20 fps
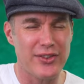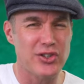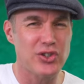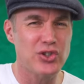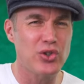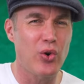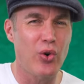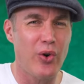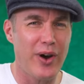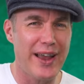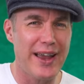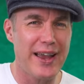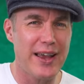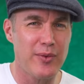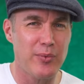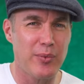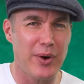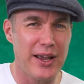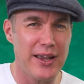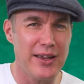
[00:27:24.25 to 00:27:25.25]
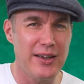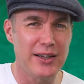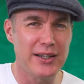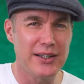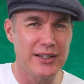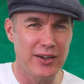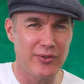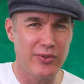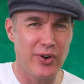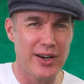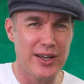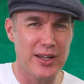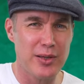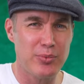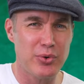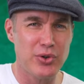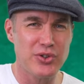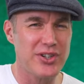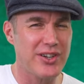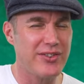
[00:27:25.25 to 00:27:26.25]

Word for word: the shorthand way of writing a push.